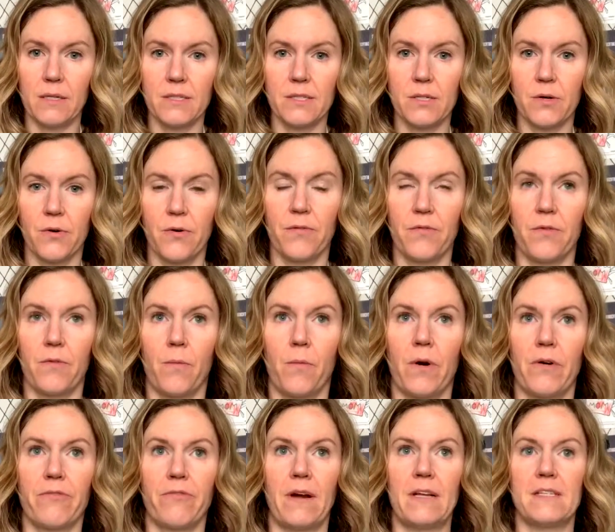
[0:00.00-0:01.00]
So if
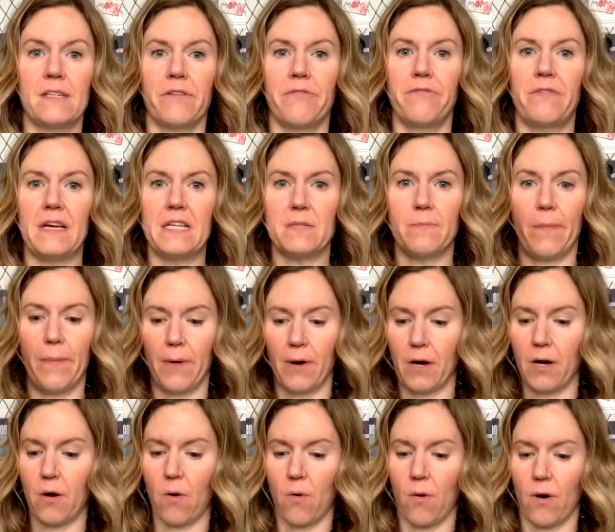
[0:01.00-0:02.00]
we're friends on
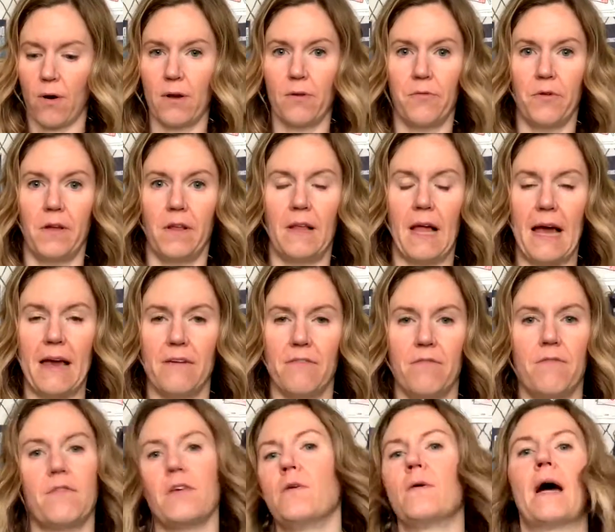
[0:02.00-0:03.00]
Facebook or in real
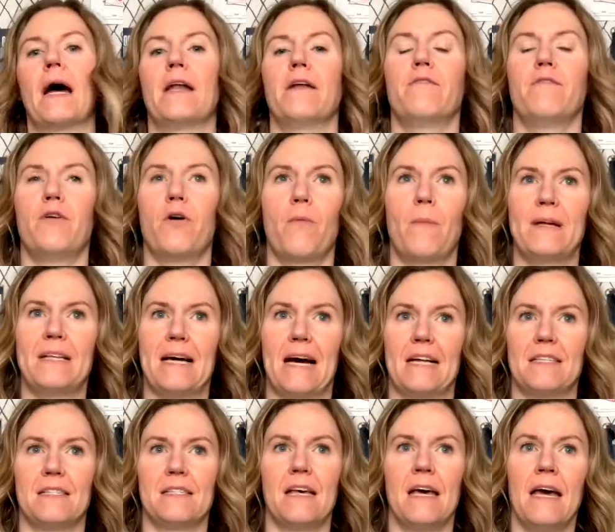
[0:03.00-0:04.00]
life, you kind of know my
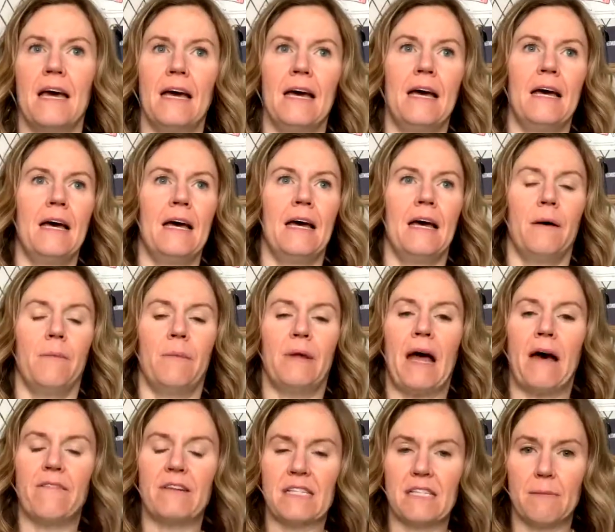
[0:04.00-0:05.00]
dad's been
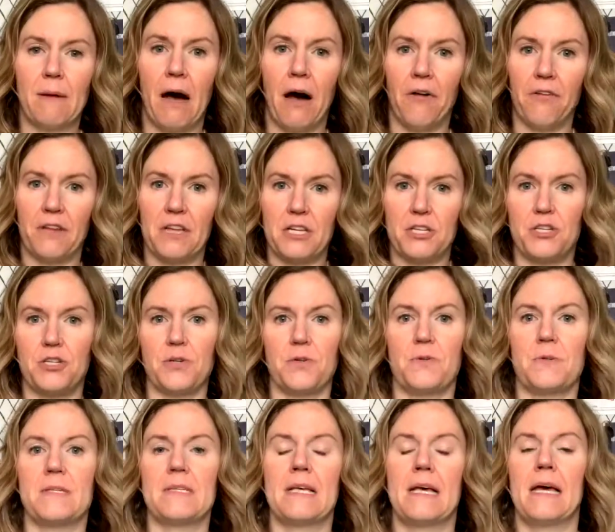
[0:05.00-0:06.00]
having some health
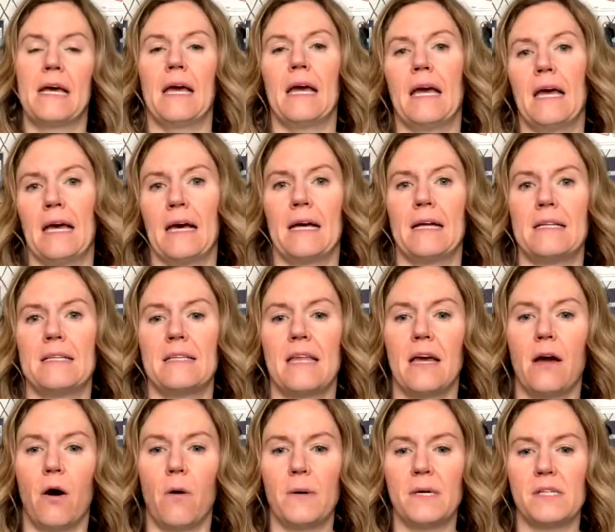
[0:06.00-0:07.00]
issues, and
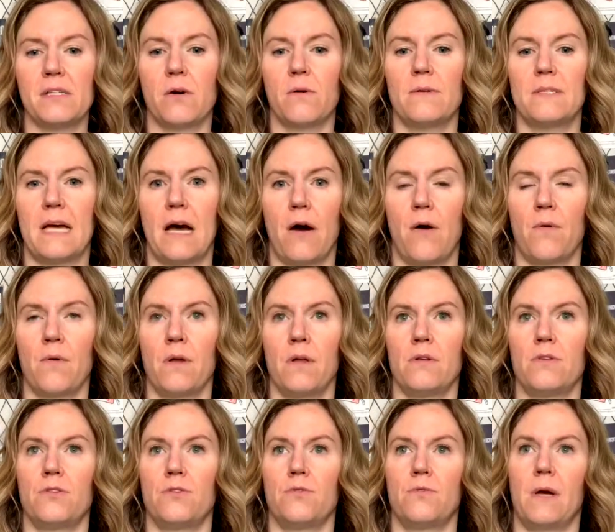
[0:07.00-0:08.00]
they always go down
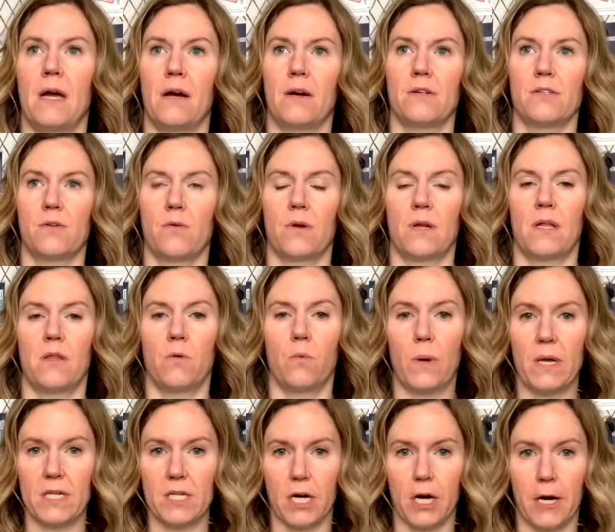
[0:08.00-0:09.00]
to Arizona in the
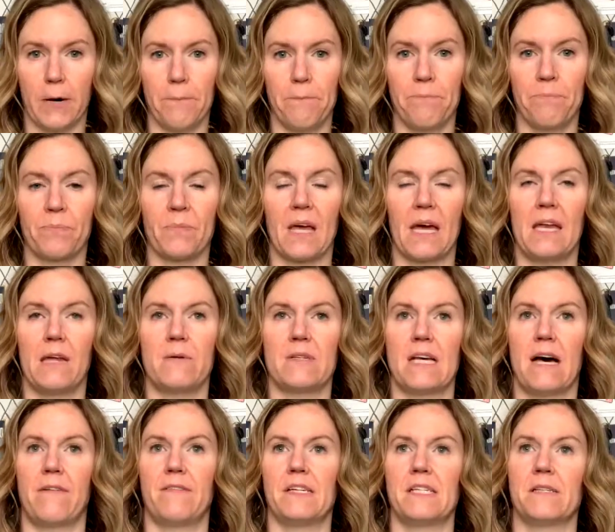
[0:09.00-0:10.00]
winter, and he was
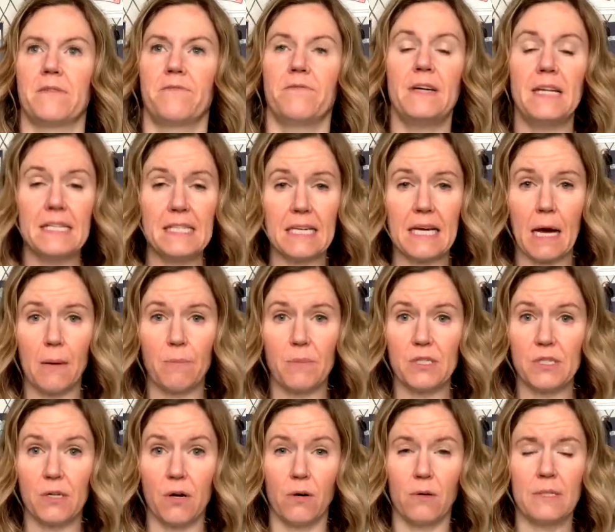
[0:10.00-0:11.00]
having some fainting
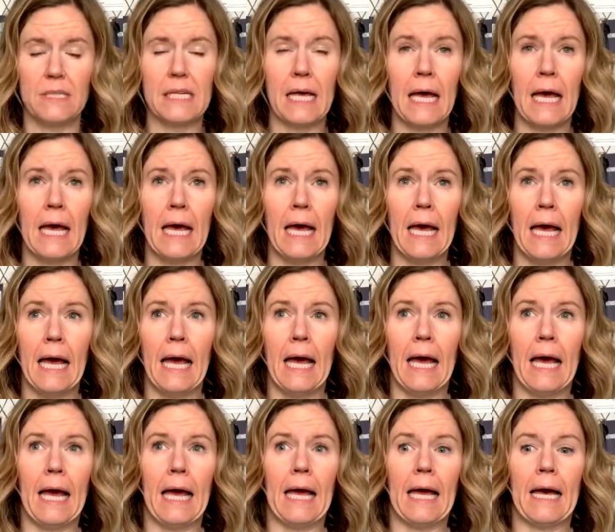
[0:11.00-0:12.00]
episodes,
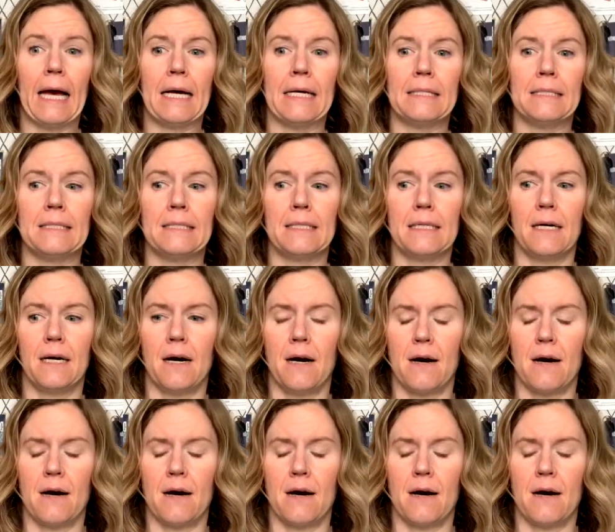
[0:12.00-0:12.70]
and